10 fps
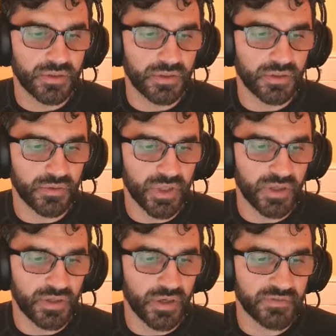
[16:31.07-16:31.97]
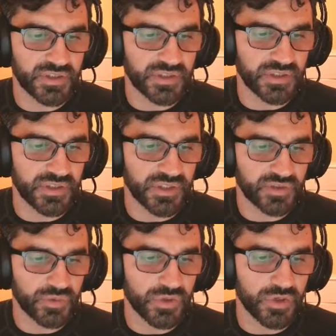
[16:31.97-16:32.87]
Okay, and obviously
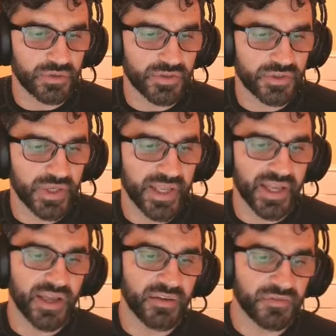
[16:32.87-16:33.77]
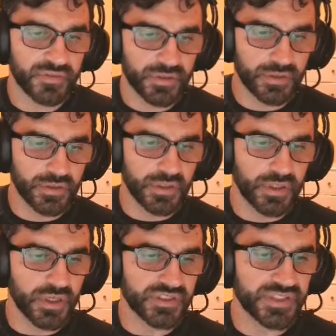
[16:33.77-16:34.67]
this will also have
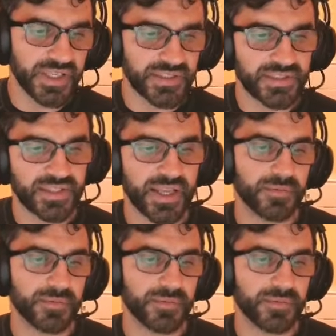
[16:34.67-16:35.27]
a date stamp.